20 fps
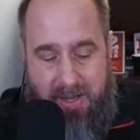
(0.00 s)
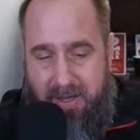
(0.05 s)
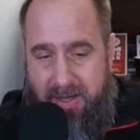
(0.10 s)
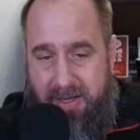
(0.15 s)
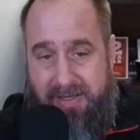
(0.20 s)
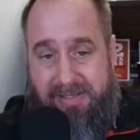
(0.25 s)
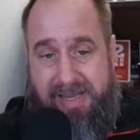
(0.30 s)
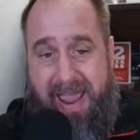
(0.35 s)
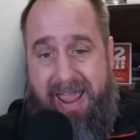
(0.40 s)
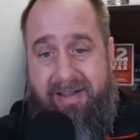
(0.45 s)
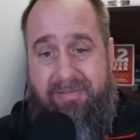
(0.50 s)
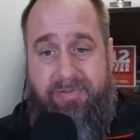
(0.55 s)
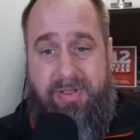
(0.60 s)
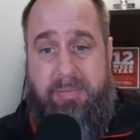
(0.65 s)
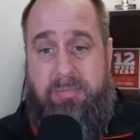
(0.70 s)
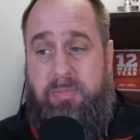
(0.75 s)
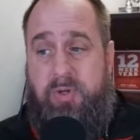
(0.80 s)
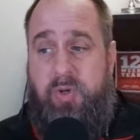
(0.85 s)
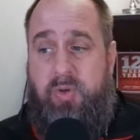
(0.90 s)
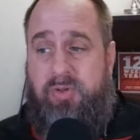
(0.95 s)
is have
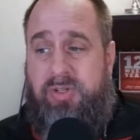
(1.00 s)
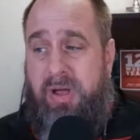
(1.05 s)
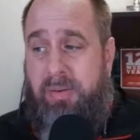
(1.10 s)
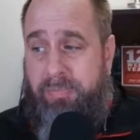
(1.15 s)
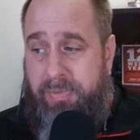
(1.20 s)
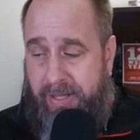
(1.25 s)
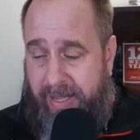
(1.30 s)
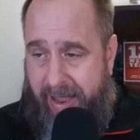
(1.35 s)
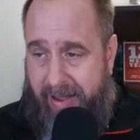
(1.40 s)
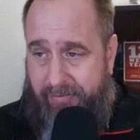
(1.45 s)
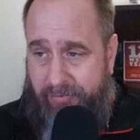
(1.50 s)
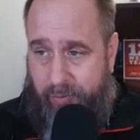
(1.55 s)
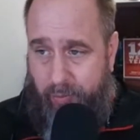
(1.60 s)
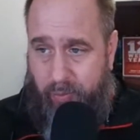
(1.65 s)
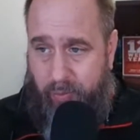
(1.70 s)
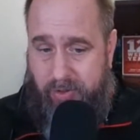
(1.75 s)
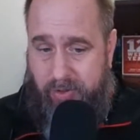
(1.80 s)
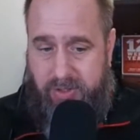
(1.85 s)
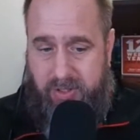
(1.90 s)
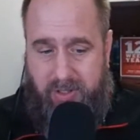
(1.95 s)
them do something
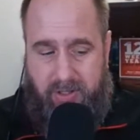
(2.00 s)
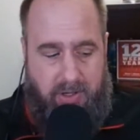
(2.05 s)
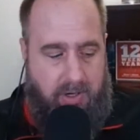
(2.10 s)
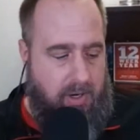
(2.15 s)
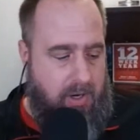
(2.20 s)
afterwards.